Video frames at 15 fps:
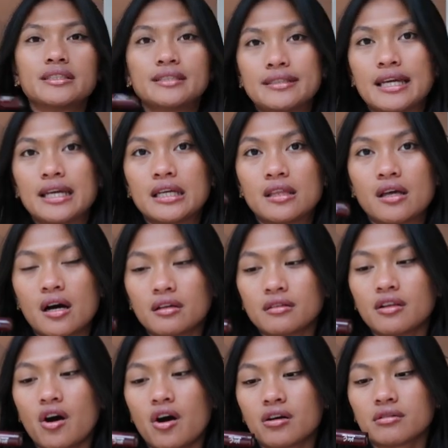stay that
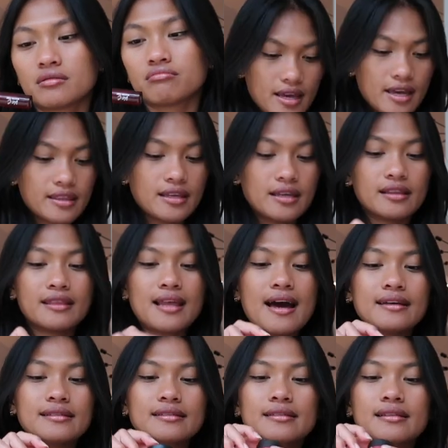long. And then
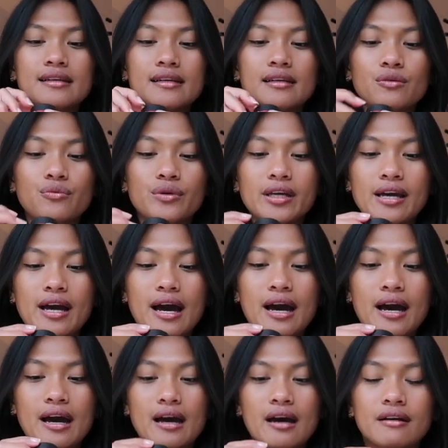lastly we
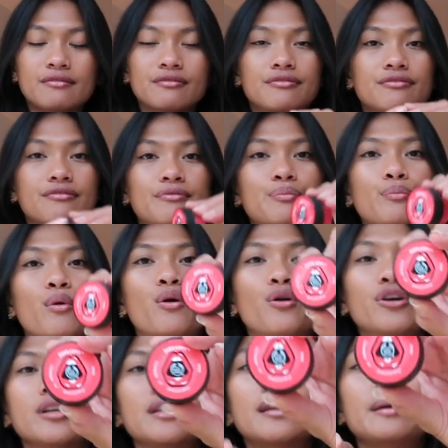have Born